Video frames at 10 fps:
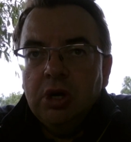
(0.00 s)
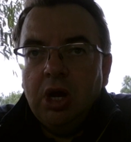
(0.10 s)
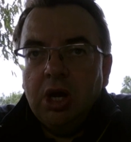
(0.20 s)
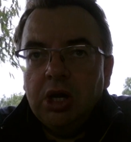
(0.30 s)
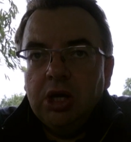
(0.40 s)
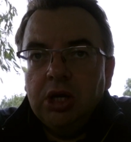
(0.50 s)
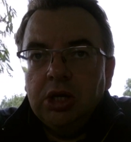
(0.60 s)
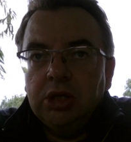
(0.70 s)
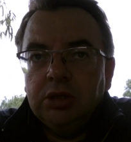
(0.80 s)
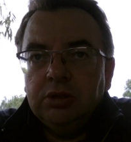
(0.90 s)

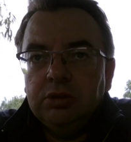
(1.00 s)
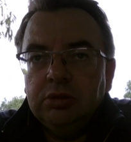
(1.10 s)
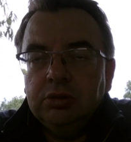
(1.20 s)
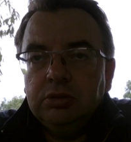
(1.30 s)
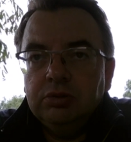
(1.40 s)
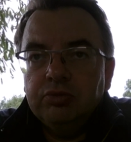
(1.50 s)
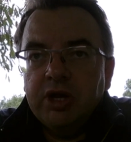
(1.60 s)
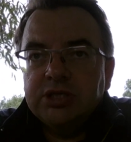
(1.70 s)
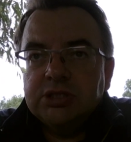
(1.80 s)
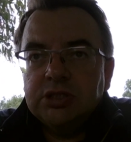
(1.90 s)
uh,
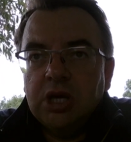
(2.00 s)
race.